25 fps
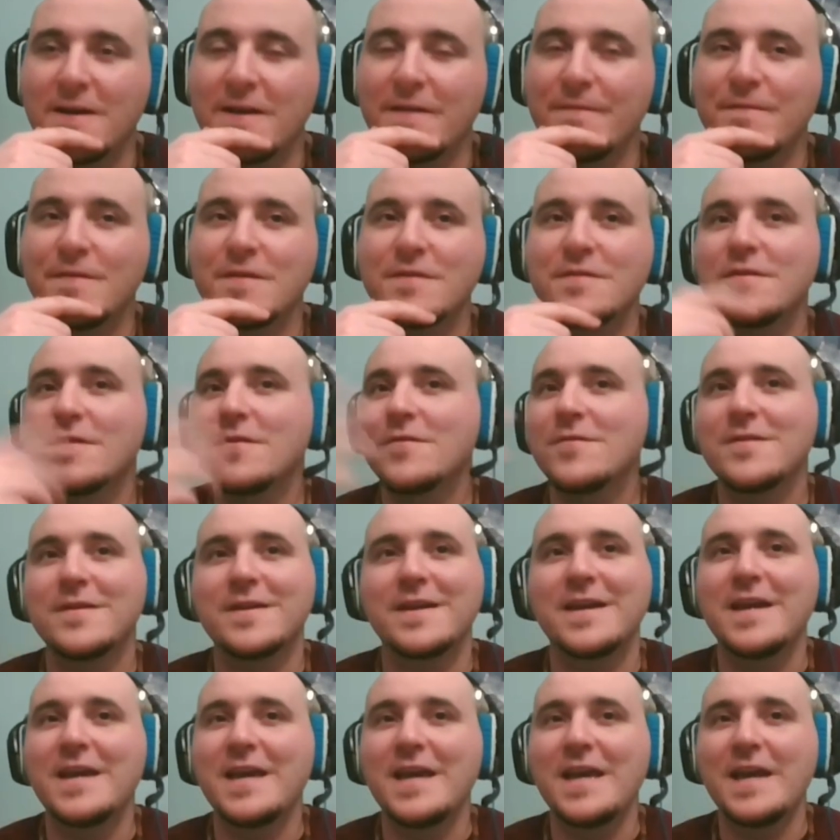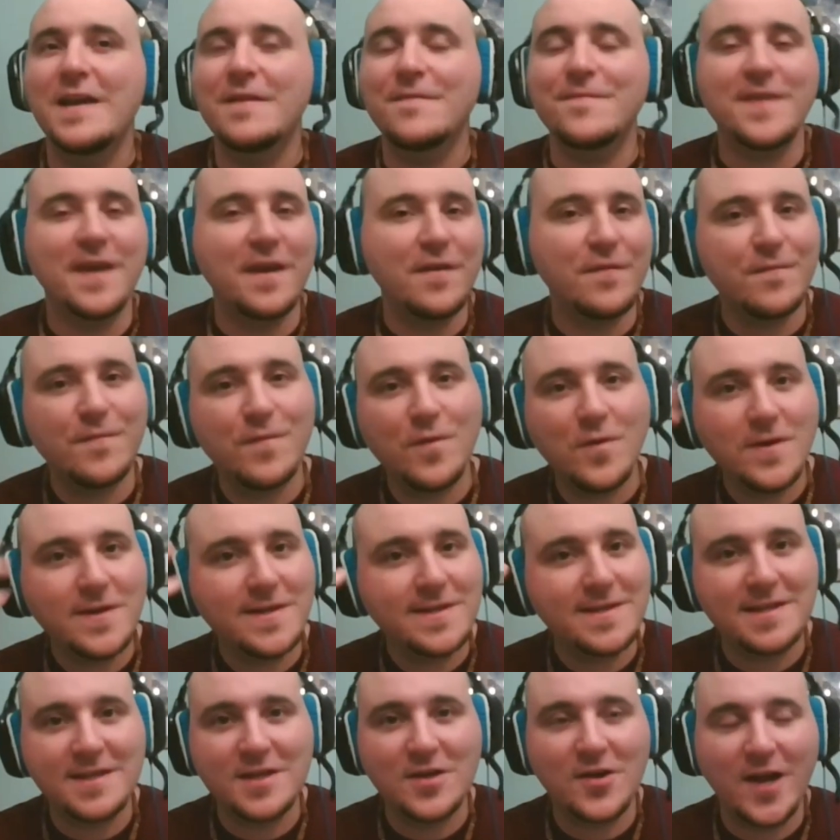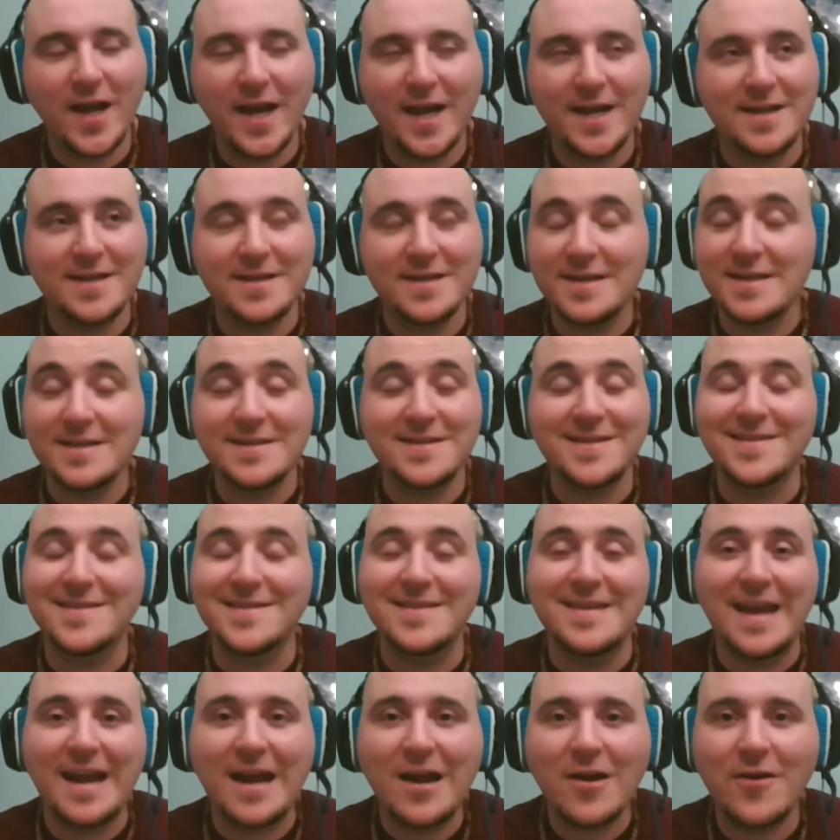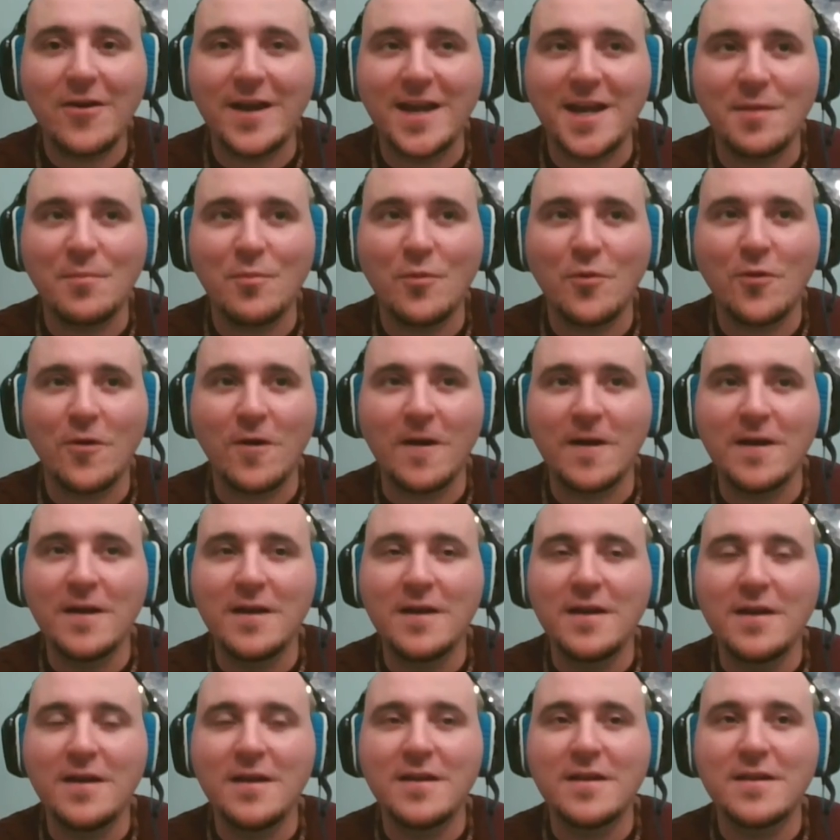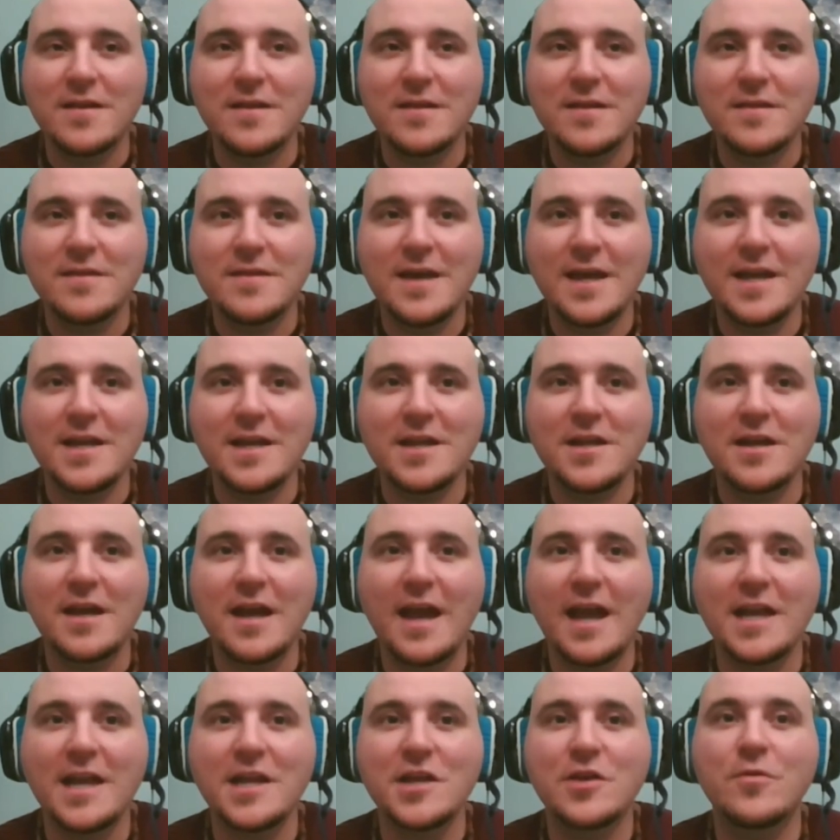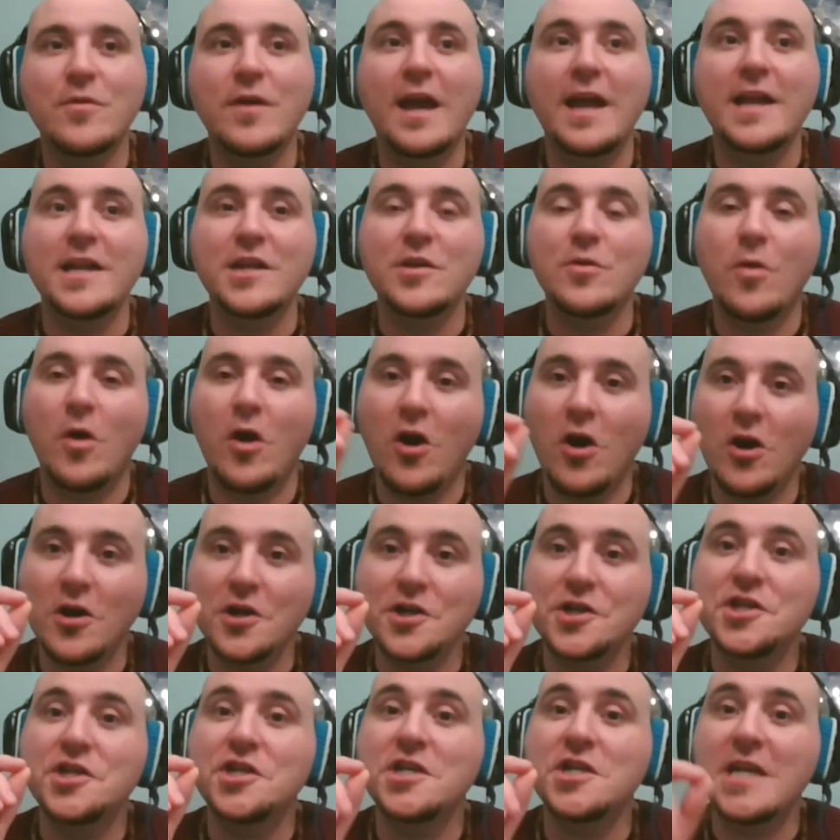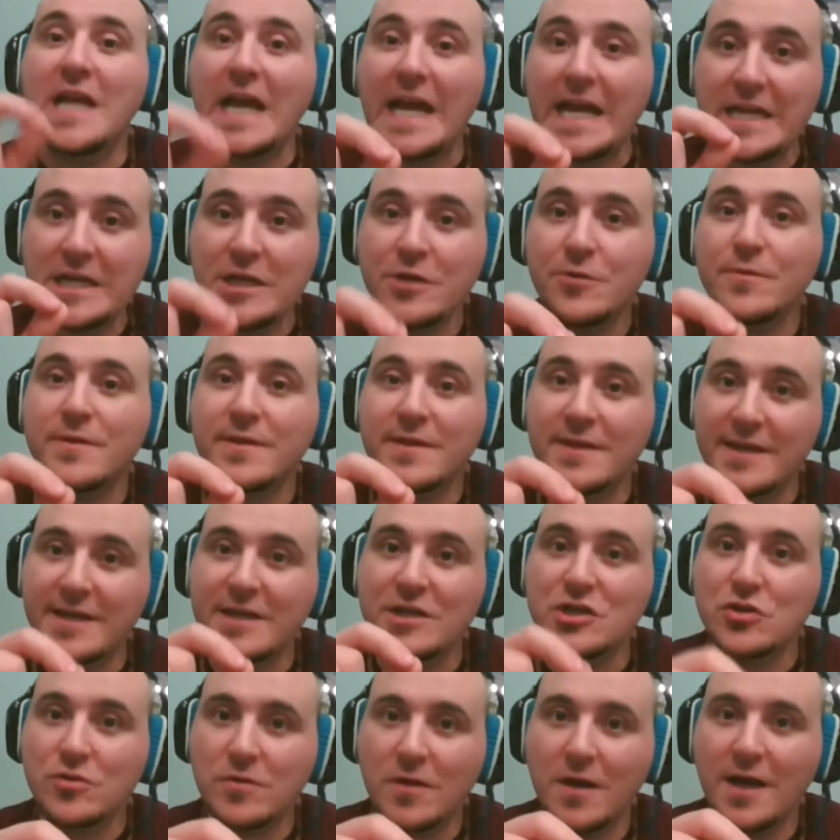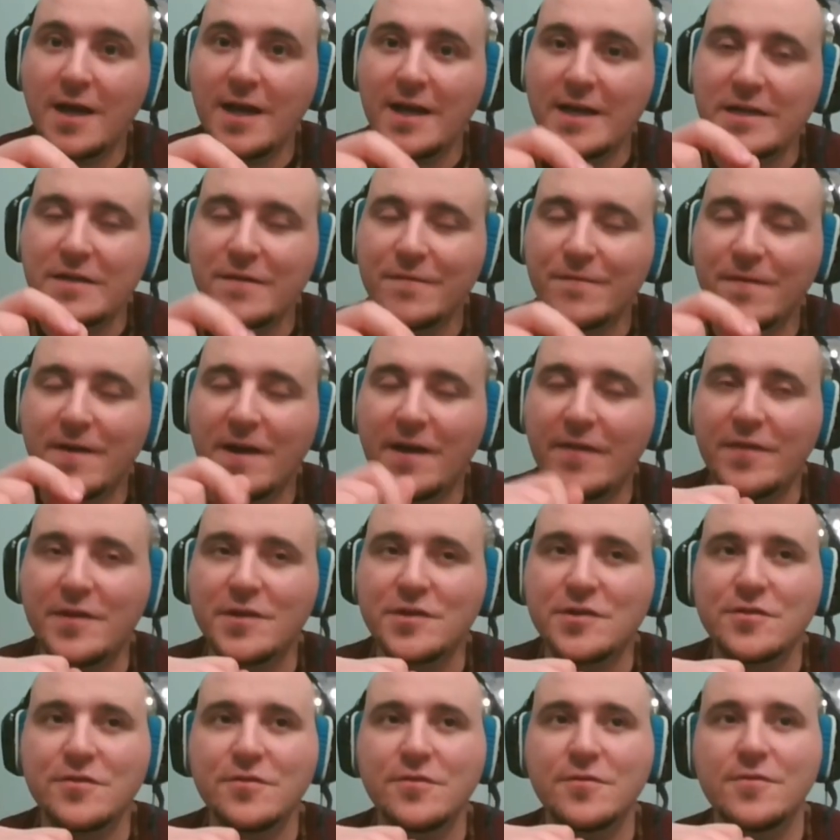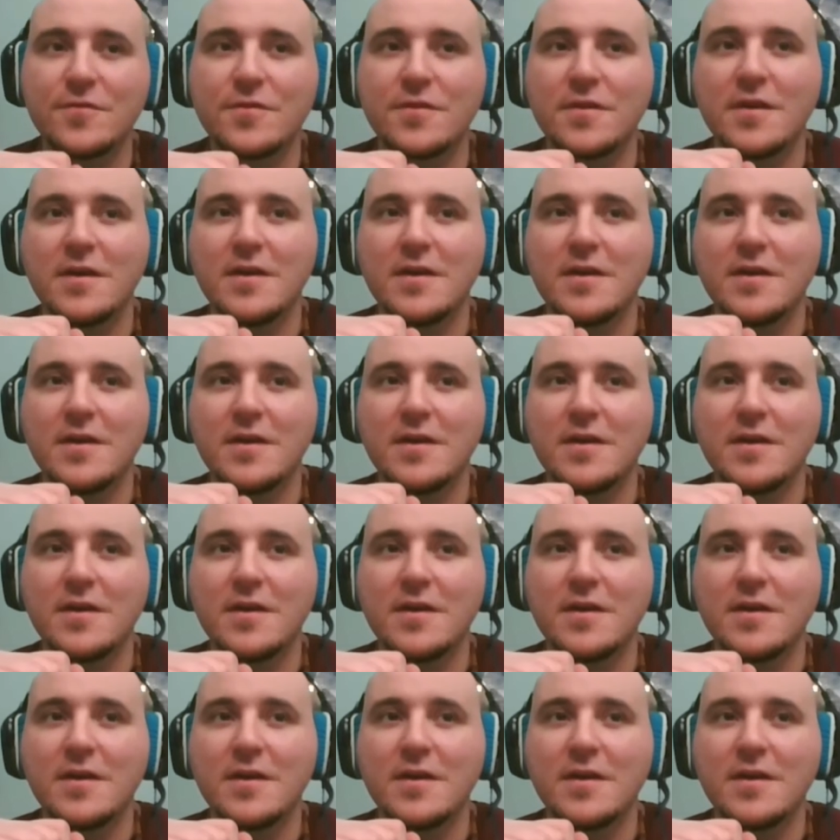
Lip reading: If that voice in your head isn't there anymore, then you are genuinely trying to find the truth,